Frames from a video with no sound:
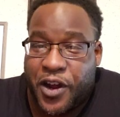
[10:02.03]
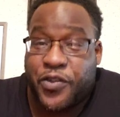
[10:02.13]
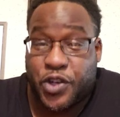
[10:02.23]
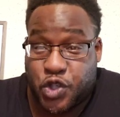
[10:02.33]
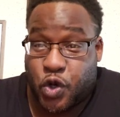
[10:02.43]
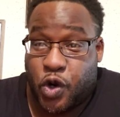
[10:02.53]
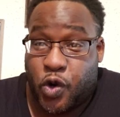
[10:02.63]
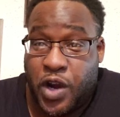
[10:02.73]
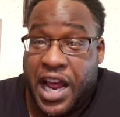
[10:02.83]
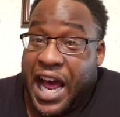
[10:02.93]
of
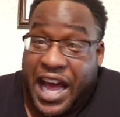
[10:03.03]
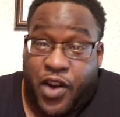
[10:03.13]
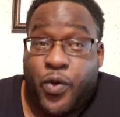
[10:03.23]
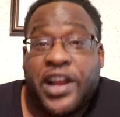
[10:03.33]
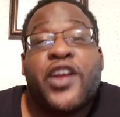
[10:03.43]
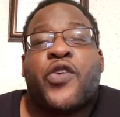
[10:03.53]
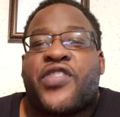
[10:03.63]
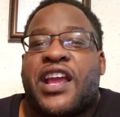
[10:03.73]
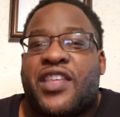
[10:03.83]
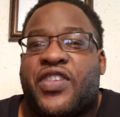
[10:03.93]
control. I don't want to hear you
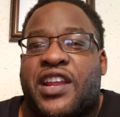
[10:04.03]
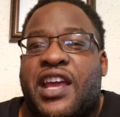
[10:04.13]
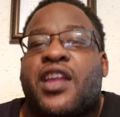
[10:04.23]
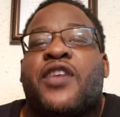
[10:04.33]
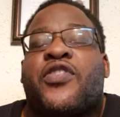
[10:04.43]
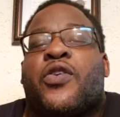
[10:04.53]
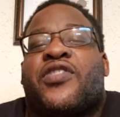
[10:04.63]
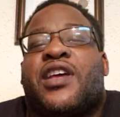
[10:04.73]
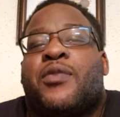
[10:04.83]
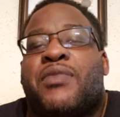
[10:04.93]
say anything negative. So
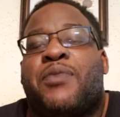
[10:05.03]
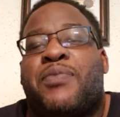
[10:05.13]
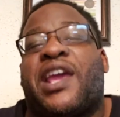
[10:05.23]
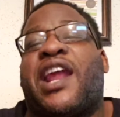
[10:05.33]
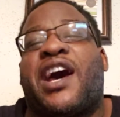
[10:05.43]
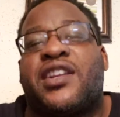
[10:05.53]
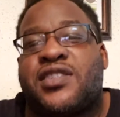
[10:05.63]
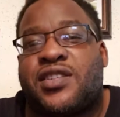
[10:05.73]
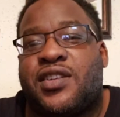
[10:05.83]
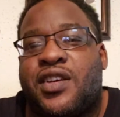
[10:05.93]
instead of me being
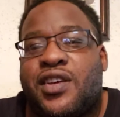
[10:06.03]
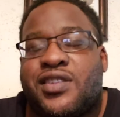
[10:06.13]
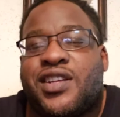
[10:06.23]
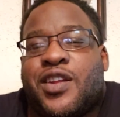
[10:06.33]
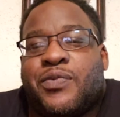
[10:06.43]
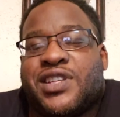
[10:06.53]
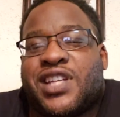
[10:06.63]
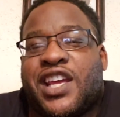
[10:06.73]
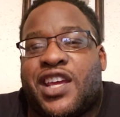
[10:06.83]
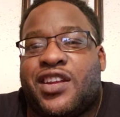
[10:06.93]
honest, instead of me
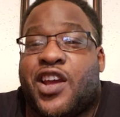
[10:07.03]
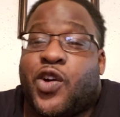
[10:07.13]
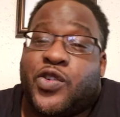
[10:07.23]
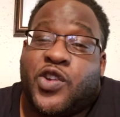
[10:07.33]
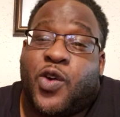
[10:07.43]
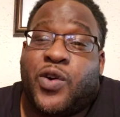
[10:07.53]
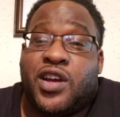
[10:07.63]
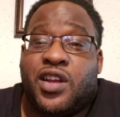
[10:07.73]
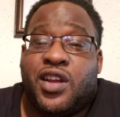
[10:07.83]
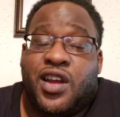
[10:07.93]
saying, yo, you know
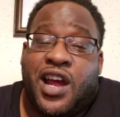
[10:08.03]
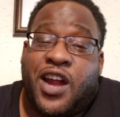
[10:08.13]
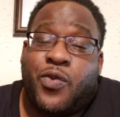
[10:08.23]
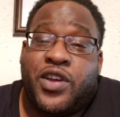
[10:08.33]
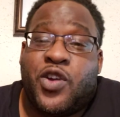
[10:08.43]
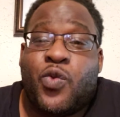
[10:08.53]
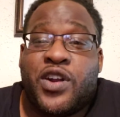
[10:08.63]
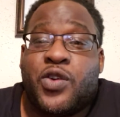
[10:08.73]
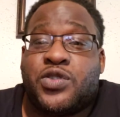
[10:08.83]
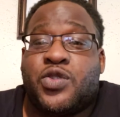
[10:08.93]
what? I really don't
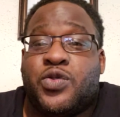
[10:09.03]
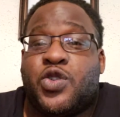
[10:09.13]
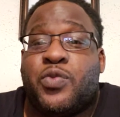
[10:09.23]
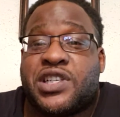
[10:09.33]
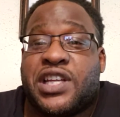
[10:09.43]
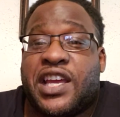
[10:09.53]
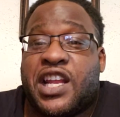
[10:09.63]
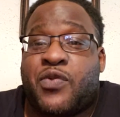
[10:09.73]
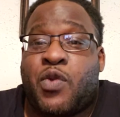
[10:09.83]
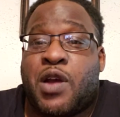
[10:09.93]
want no too much
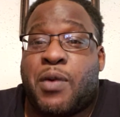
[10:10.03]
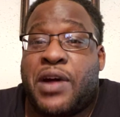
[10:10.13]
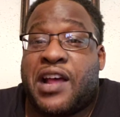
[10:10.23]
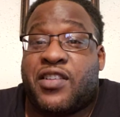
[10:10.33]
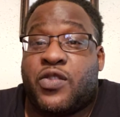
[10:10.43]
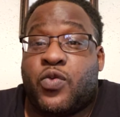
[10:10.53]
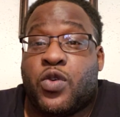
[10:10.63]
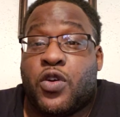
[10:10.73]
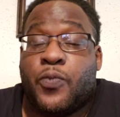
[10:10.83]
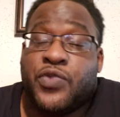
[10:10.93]
negative around my positive
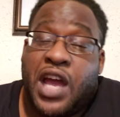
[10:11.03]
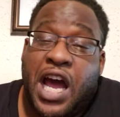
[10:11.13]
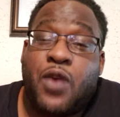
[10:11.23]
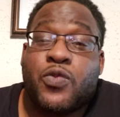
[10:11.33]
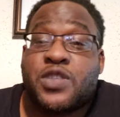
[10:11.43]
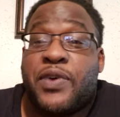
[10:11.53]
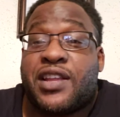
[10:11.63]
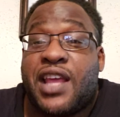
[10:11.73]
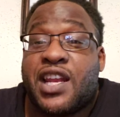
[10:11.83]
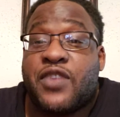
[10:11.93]
world. I
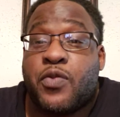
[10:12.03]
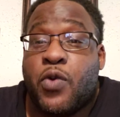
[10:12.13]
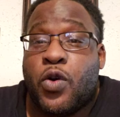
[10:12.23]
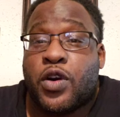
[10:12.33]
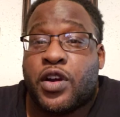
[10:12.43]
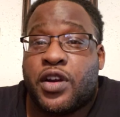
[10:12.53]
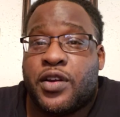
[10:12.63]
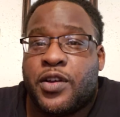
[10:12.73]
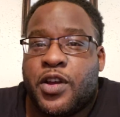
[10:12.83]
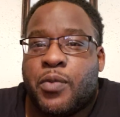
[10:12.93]
respect that even more.
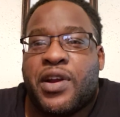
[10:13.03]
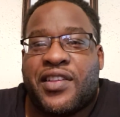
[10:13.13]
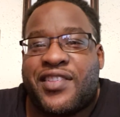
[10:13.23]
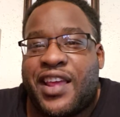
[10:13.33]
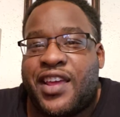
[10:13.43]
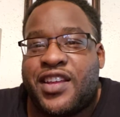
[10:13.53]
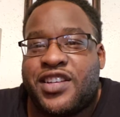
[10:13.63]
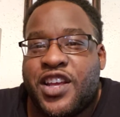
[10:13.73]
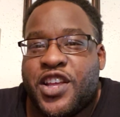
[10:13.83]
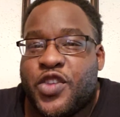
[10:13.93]
But
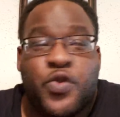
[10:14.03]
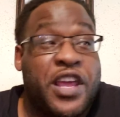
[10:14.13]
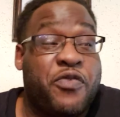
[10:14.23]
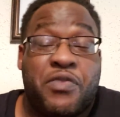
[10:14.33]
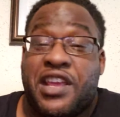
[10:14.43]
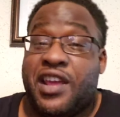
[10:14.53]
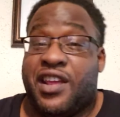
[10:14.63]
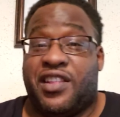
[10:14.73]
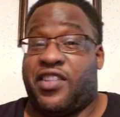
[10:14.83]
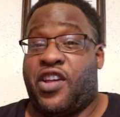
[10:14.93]
instead, you give me
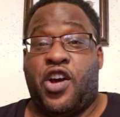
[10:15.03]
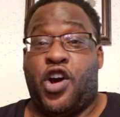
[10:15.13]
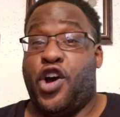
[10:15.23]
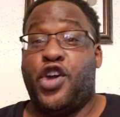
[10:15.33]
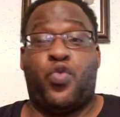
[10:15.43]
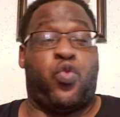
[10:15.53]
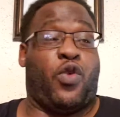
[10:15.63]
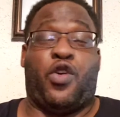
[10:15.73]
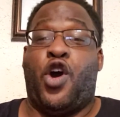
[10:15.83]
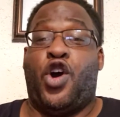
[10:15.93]
this
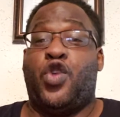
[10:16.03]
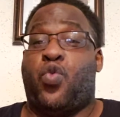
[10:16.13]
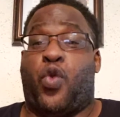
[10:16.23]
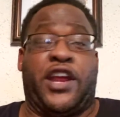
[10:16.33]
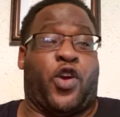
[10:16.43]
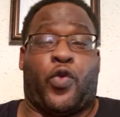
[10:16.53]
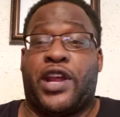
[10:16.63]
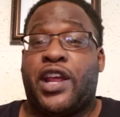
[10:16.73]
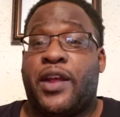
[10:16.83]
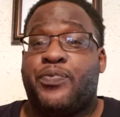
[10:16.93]

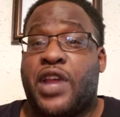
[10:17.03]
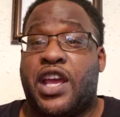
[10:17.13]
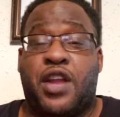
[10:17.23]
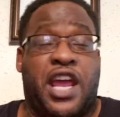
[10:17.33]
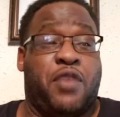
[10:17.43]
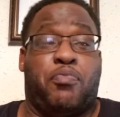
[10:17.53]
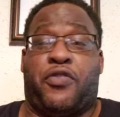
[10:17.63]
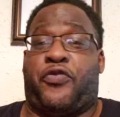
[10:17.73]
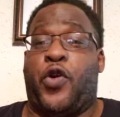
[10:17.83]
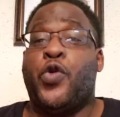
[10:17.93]
hoodwinkery and
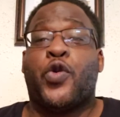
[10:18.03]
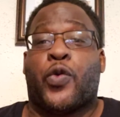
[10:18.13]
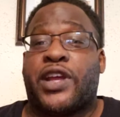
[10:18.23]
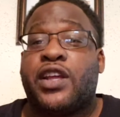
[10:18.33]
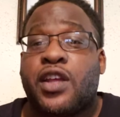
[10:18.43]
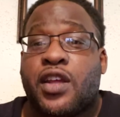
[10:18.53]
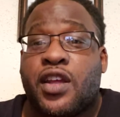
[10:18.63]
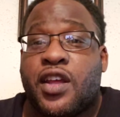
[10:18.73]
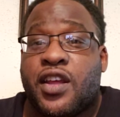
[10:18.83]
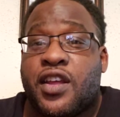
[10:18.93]
buffoonery
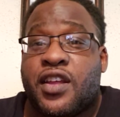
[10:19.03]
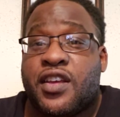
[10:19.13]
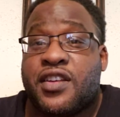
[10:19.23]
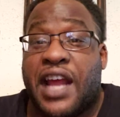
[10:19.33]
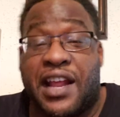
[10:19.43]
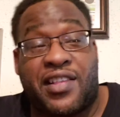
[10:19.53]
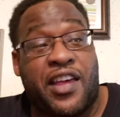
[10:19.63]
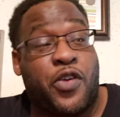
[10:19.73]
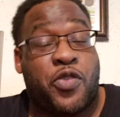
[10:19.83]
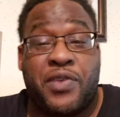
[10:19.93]
that
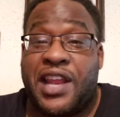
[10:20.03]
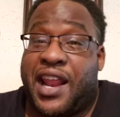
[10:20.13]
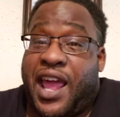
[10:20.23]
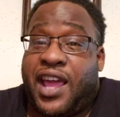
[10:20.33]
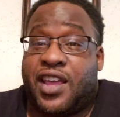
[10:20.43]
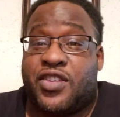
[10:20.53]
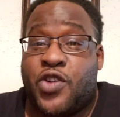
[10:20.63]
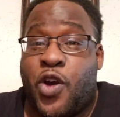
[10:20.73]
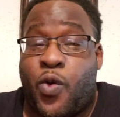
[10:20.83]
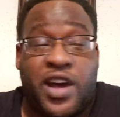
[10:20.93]
tells me that, hey, you
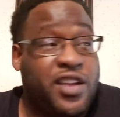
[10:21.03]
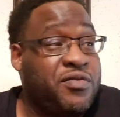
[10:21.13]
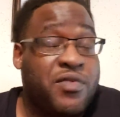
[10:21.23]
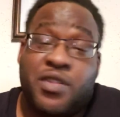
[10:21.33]
know what?